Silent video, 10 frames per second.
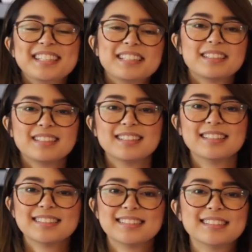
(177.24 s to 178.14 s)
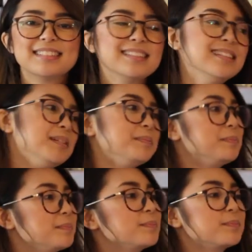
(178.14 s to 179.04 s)

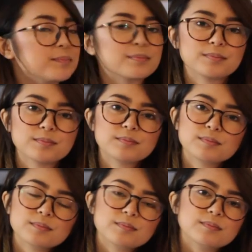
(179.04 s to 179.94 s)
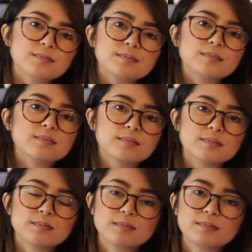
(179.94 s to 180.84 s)

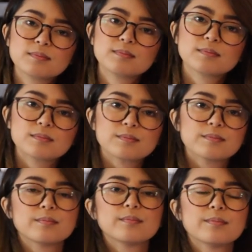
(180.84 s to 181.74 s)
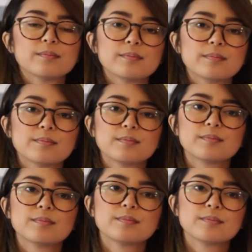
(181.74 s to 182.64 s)

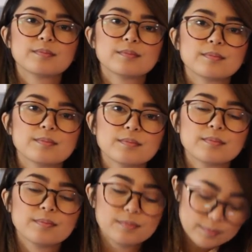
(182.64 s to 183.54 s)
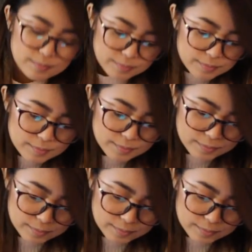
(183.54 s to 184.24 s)
The person shown says nothing.